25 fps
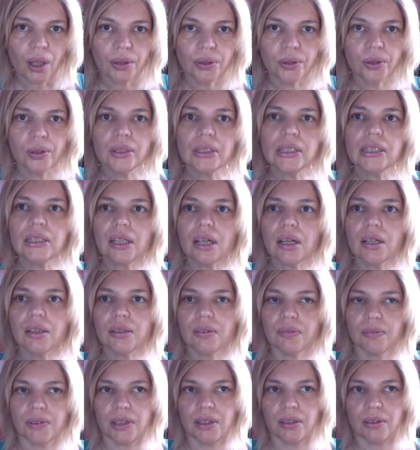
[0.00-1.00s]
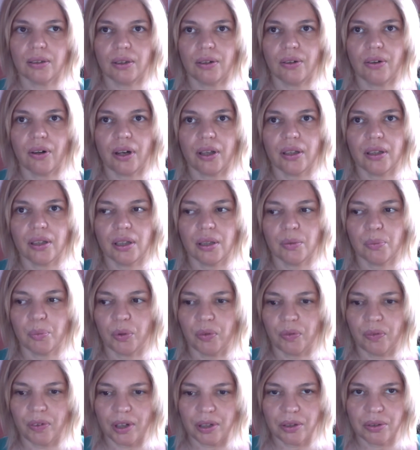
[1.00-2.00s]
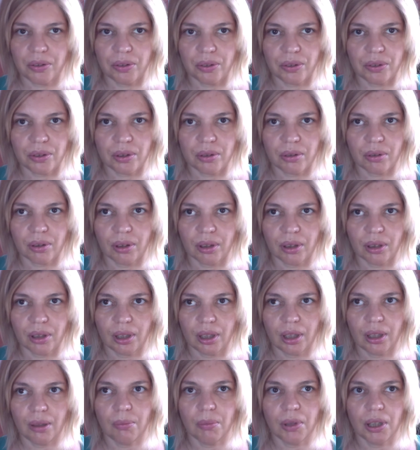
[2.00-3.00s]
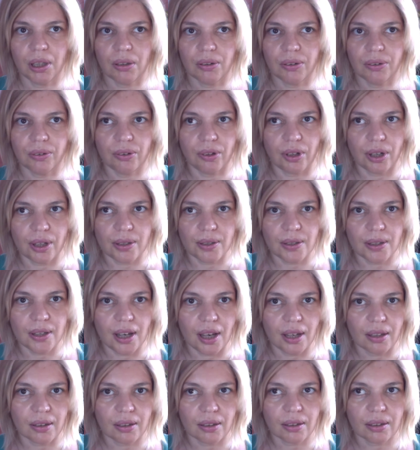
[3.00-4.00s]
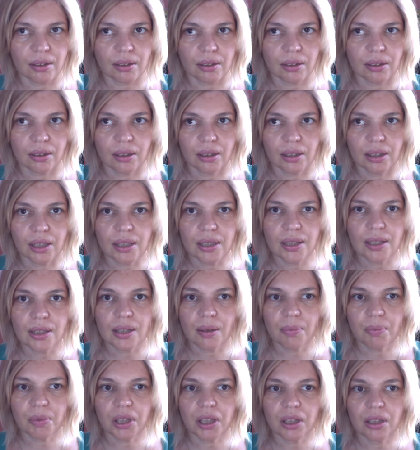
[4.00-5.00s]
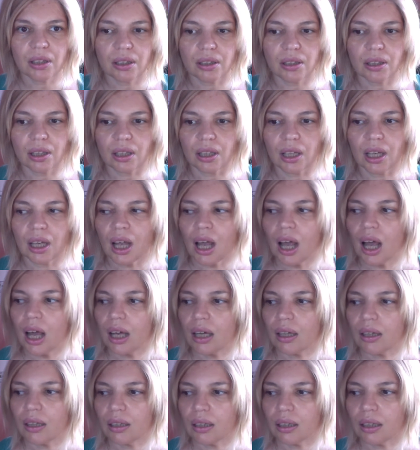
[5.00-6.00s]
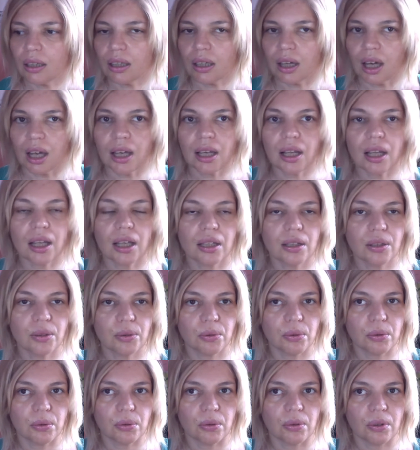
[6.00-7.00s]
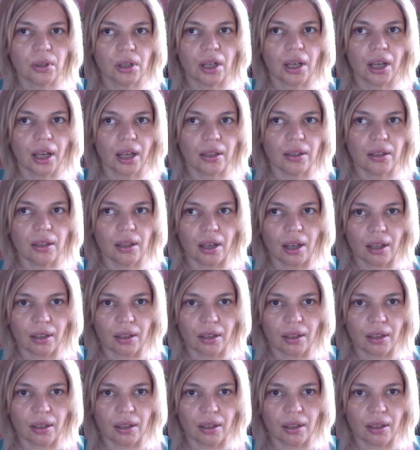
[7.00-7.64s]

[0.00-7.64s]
Don't start with the writing professor's email address yet. That's something that I like to do at the